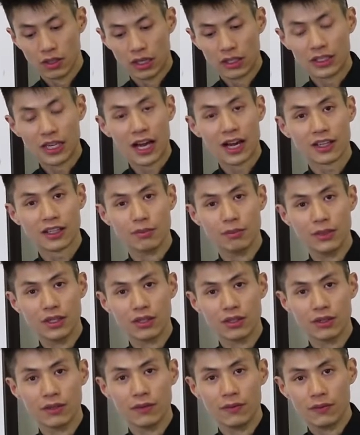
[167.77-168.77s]
attack the
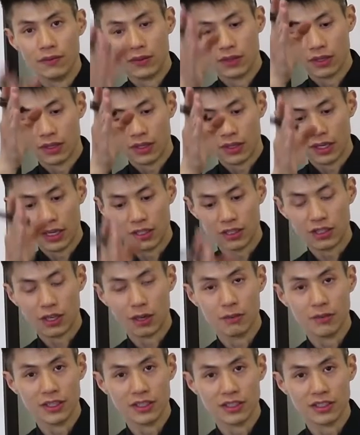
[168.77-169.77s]
middle and
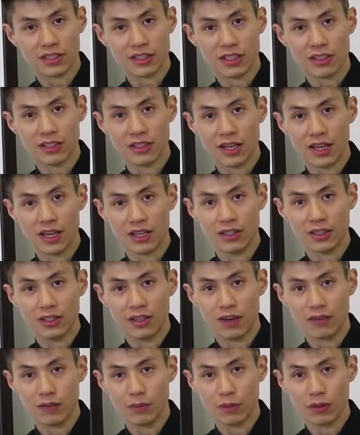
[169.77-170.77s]
dominate the center line
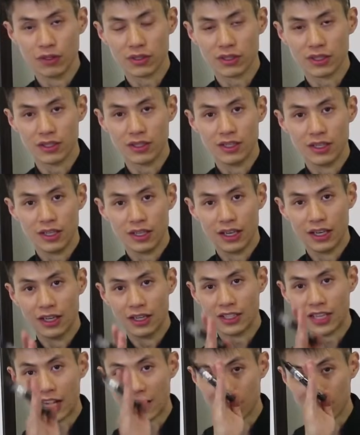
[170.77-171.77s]
of the person
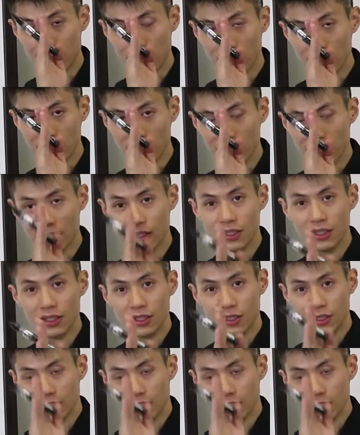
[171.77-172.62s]
and attack the person